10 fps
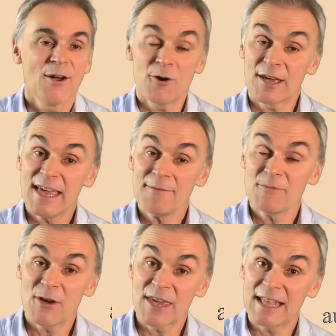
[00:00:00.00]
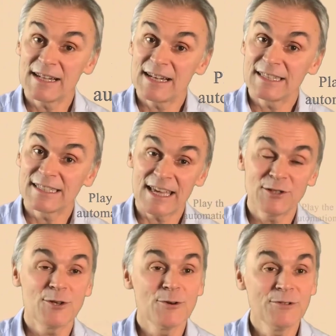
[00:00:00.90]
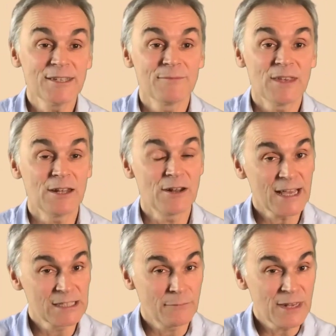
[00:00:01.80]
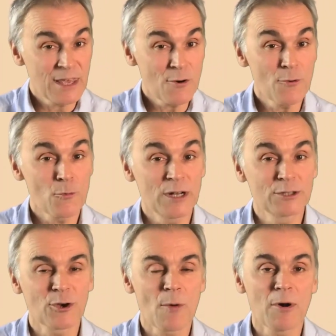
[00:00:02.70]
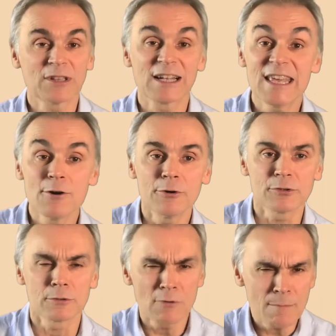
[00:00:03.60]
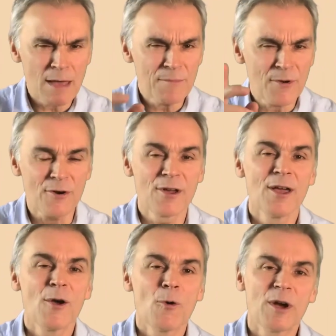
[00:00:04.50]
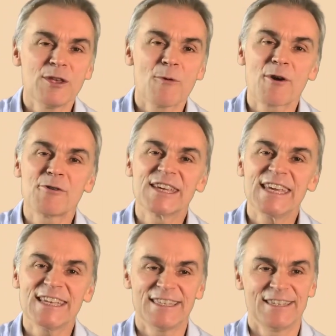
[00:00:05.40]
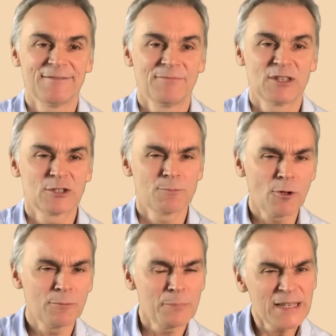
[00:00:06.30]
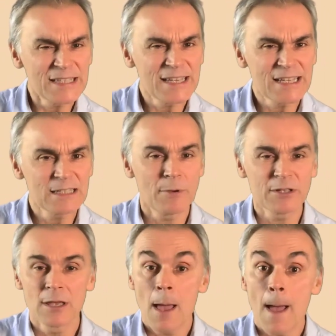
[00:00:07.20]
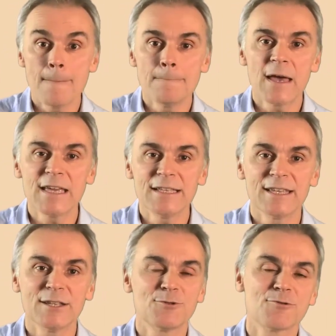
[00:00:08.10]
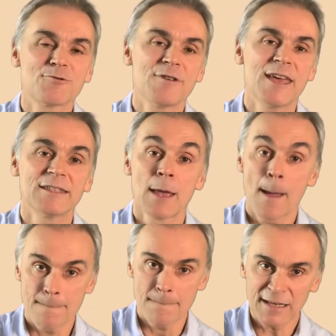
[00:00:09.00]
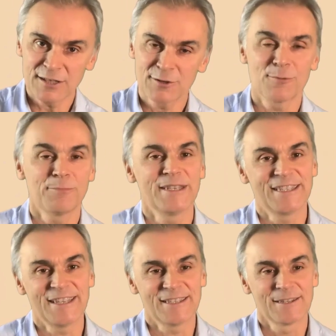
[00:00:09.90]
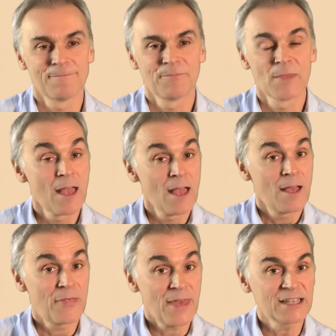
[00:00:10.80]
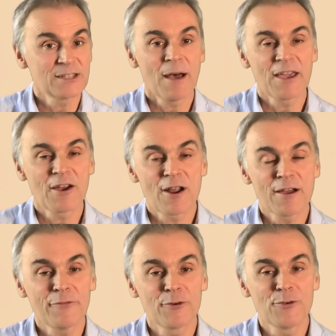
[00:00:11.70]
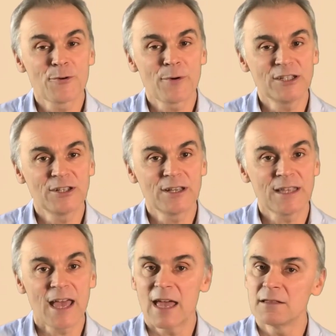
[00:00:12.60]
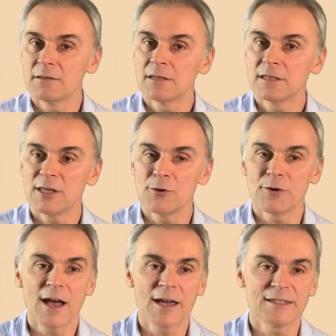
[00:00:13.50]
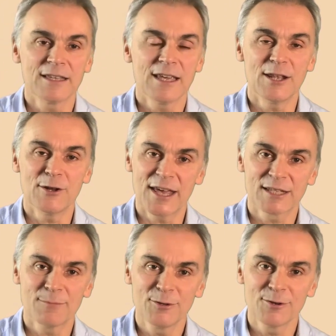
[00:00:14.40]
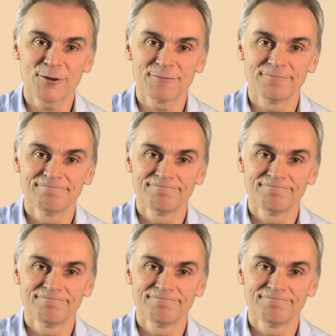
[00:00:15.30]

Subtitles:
Okay, again, stay tuned. In the next video, we'll talk about Legos. Remember, when you were a kid, small pieces, but amazing to create masterpieces. Thanks, Mayara, for your question, and see you guys in the next module.